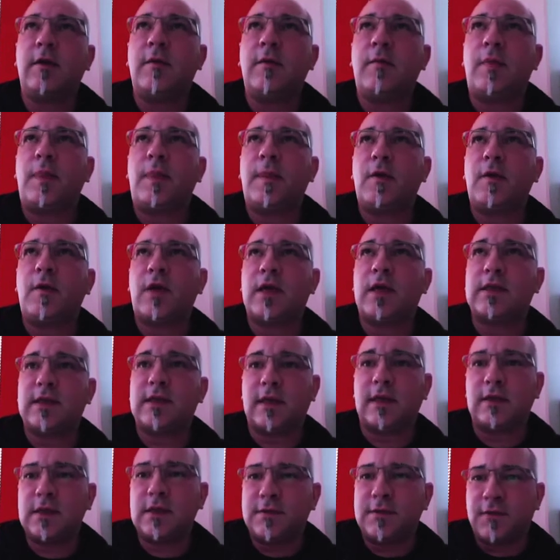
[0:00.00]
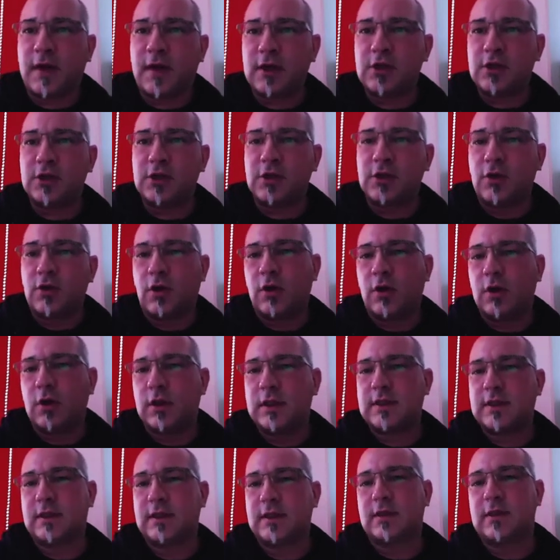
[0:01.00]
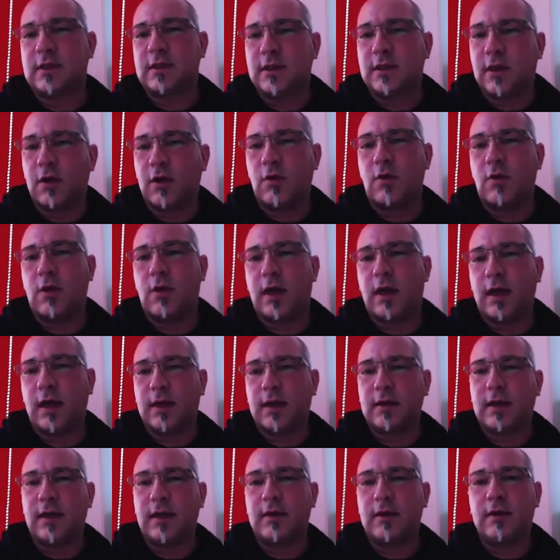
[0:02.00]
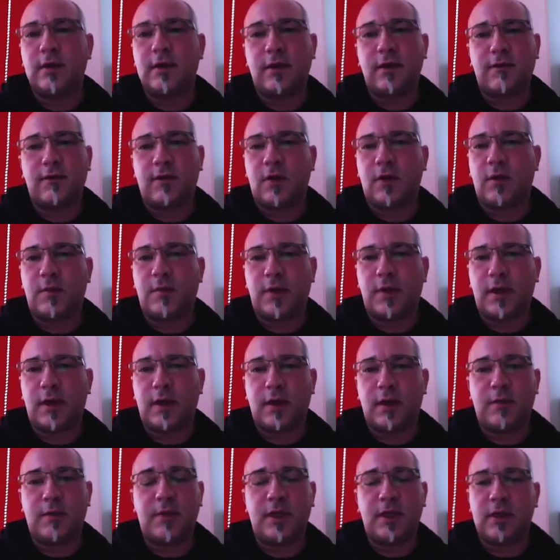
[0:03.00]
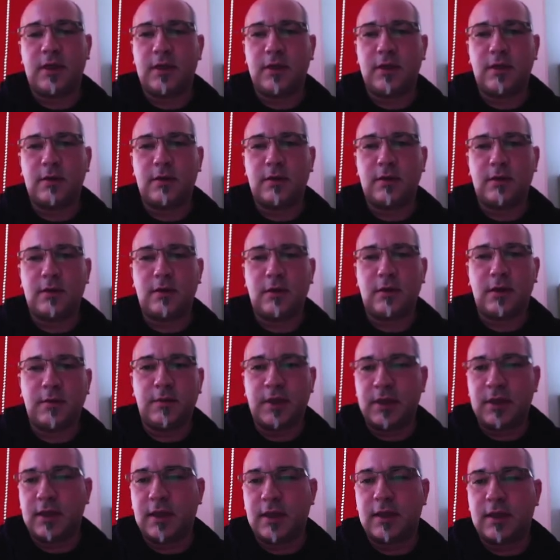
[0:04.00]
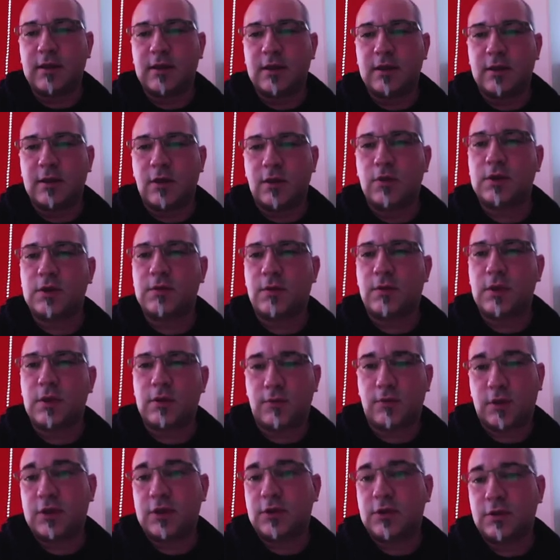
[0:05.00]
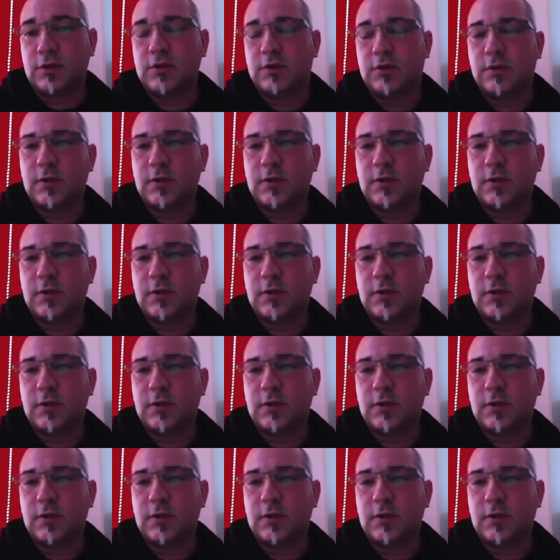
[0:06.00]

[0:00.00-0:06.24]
you can say this function call is slow, and then the developer immediately knows what to do.